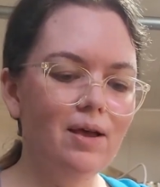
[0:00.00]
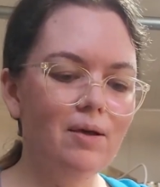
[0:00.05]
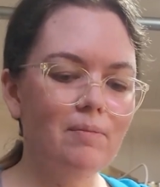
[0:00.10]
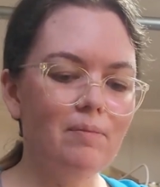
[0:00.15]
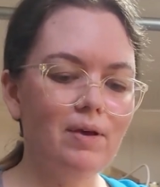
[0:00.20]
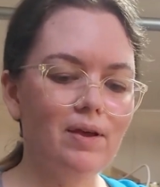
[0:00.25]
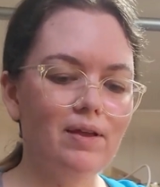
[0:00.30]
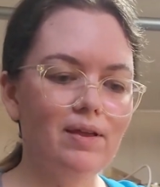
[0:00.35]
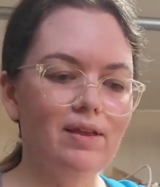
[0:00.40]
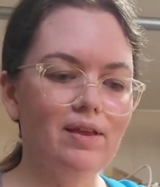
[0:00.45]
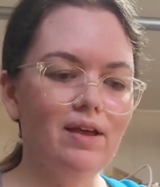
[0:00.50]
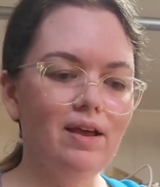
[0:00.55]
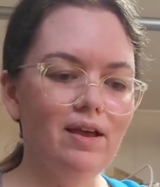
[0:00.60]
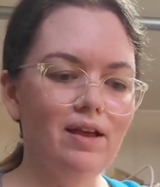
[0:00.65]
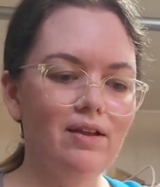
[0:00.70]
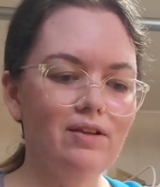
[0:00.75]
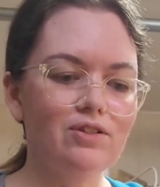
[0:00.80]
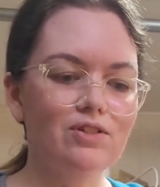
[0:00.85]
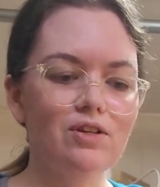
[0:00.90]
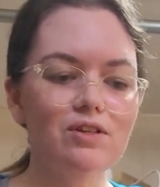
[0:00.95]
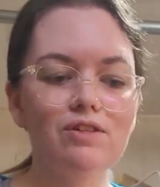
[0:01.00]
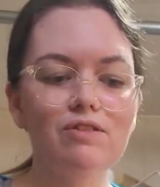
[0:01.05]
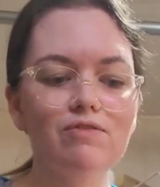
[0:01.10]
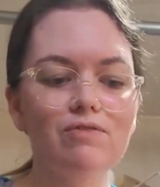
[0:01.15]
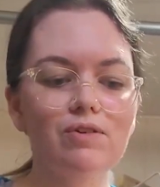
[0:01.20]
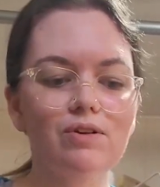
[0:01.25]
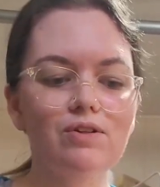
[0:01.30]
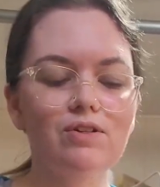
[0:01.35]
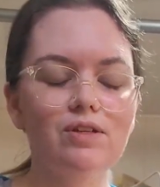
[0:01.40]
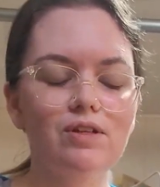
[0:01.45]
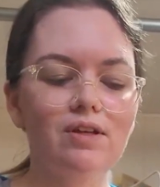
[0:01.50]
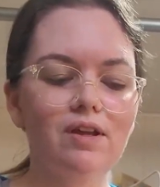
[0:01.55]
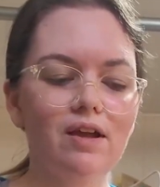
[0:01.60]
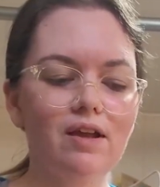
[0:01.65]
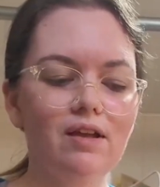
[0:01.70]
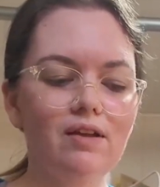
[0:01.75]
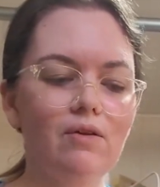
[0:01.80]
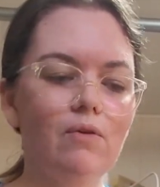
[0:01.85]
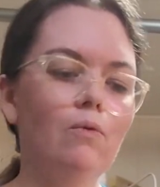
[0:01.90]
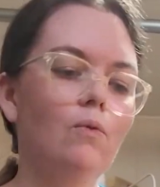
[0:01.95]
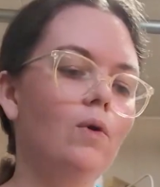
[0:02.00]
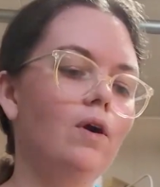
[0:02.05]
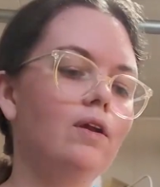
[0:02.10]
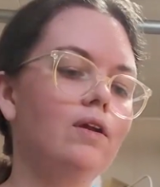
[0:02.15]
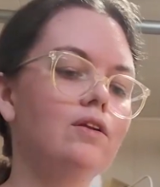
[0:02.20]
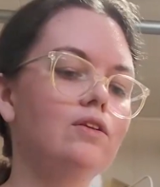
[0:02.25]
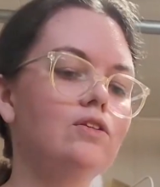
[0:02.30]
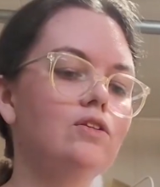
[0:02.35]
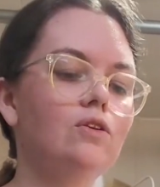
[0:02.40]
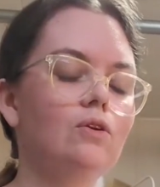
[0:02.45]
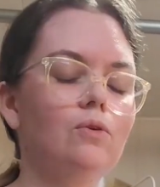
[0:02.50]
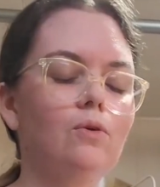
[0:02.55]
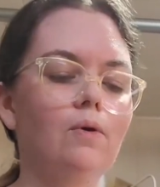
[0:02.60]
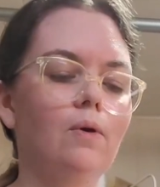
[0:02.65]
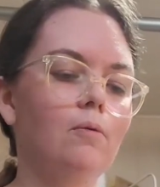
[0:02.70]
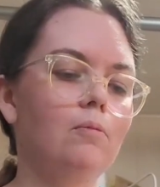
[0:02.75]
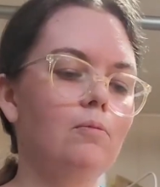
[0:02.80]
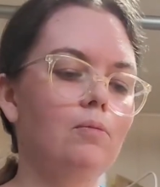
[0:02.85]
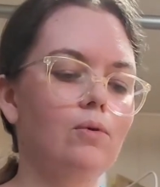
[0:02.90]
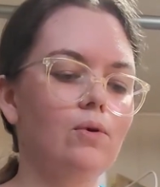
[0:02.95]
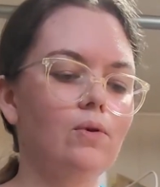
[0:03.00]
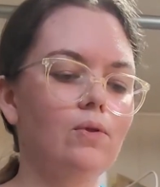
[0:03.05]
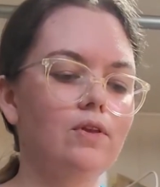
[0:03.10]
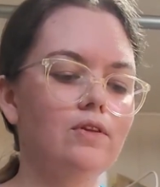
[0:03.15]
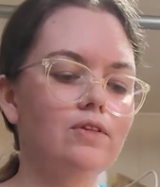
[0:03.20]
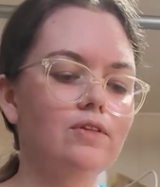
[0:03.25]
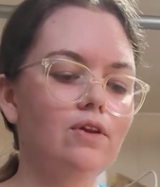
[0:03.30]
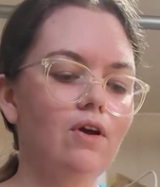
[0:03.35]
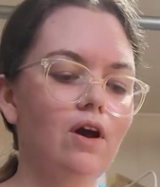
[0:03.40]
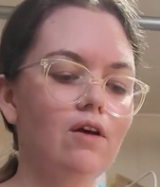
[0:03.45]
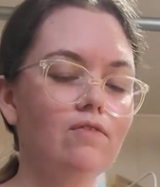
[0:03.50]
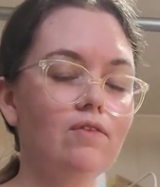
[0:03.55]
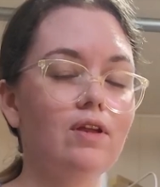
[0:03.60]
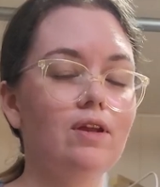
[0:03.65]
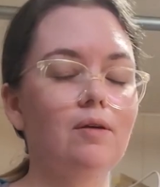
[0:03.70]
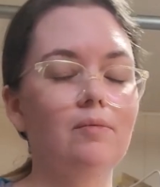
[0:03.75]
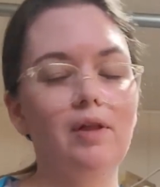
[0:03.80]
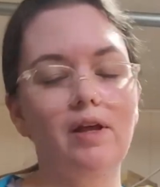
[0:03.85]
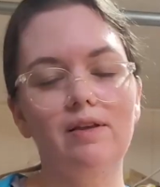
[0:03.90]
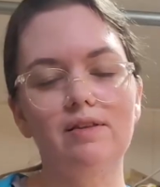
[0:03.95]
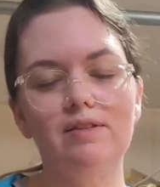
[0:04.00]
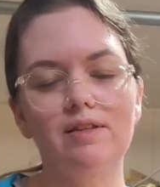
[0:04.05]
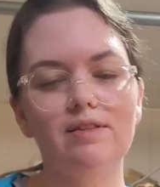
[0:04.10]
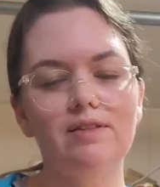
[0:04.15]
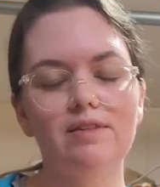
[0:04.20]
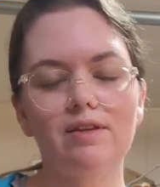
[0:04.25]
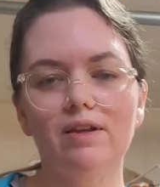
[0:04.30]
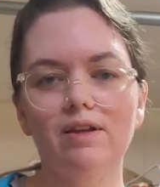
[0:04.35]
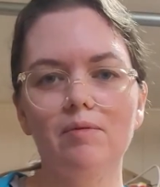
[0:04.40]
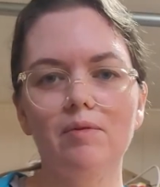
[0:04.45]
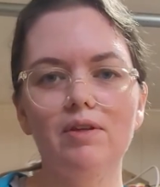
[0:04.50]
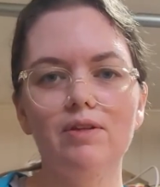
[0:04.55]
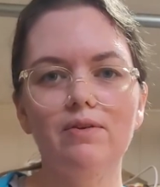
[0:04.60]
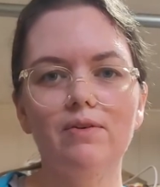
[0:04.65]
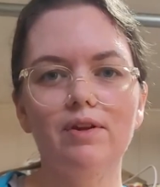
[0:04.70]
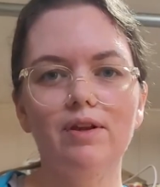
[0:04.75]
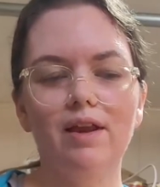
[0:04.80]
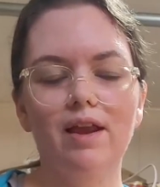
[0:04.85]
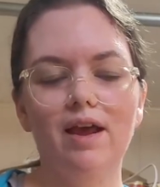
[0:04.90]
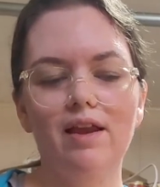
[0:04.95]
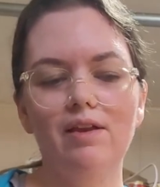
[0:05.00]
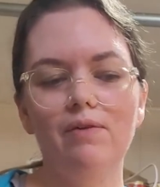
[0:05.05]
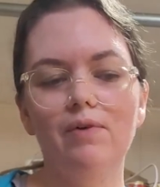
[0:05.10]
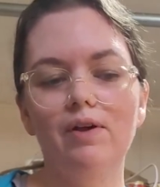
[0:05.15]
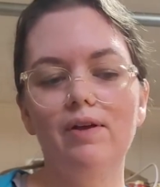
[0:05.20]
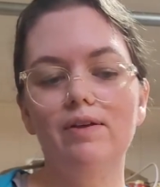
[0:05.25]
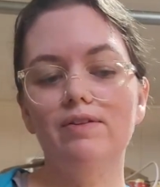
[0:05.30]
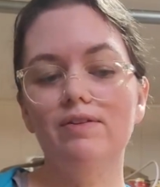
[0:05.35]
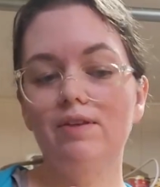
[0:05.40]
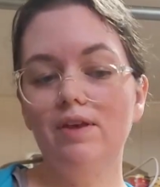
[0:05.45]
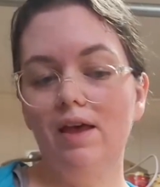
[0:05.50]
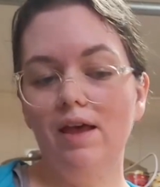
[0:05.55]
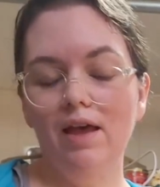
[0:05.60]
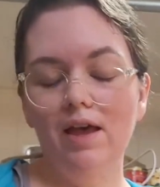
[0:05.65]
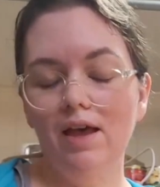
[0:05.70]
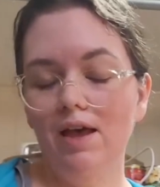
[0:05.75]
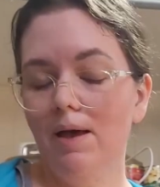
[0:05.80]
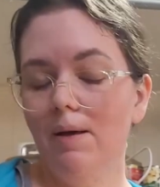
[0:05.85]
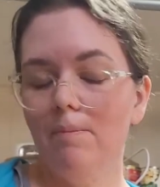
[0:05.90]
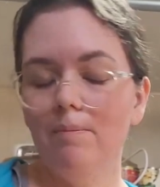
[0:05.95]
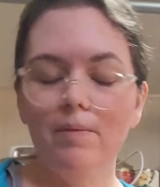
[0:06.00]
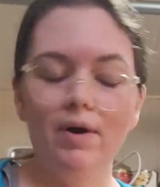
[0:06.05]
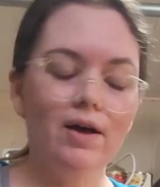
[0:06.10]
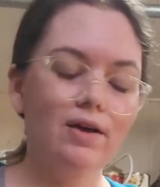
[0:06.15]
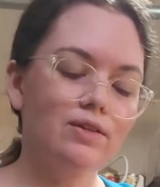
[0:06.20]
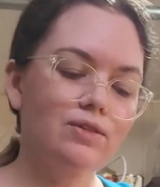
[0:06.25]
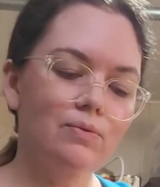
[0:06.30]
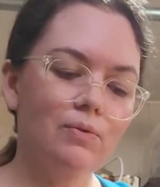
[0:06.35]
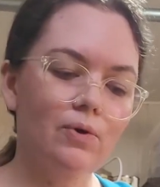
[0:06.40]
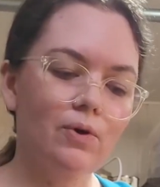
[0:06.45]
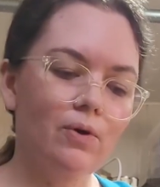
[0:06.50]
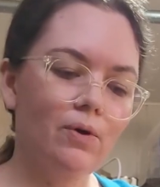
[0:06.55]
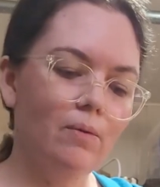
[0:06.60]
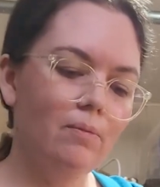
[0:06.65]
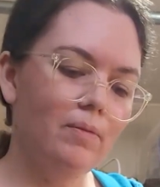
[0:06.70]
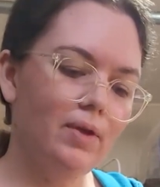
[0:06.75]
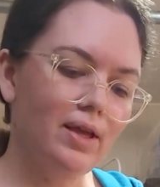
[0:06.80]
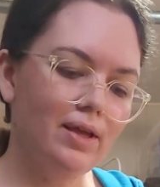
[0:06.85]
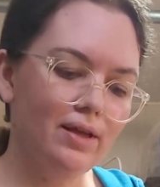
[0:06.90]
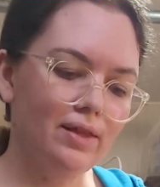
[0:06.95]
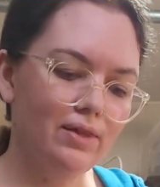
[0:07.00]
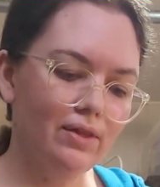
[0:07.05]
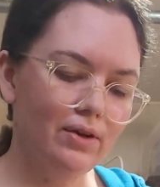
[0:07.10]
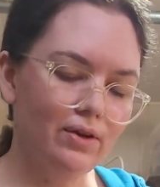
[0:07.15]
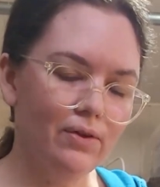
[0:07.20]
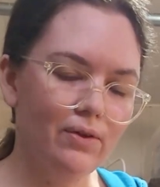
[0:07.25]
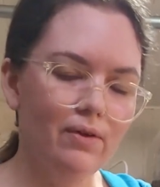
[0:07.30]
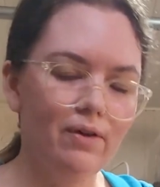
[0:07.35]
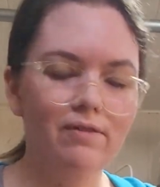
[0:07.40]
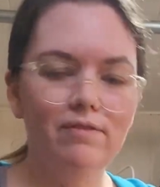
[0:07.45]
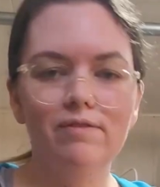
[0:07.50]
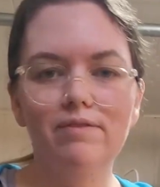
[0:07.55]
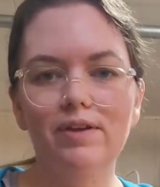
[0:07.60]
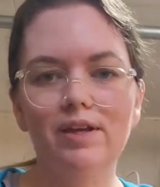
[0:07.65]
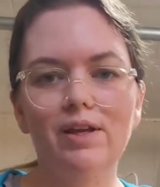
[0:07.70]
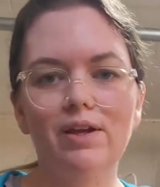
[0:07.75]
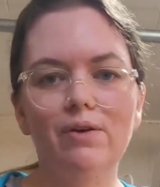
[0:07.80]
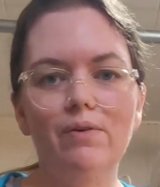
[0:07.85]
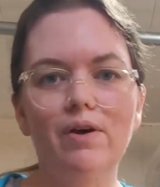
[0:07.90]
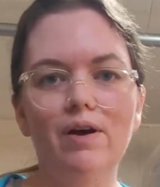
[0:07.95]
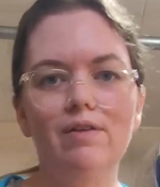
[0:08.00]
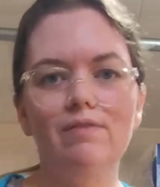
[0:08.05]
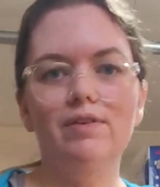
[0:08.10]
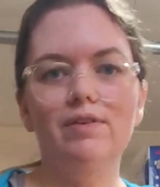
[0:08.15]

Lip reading: But yeah, just for tonight, wanted to brew this coffee, and I'm like, since I'm gonna be doing it anyways, might as well make a little video of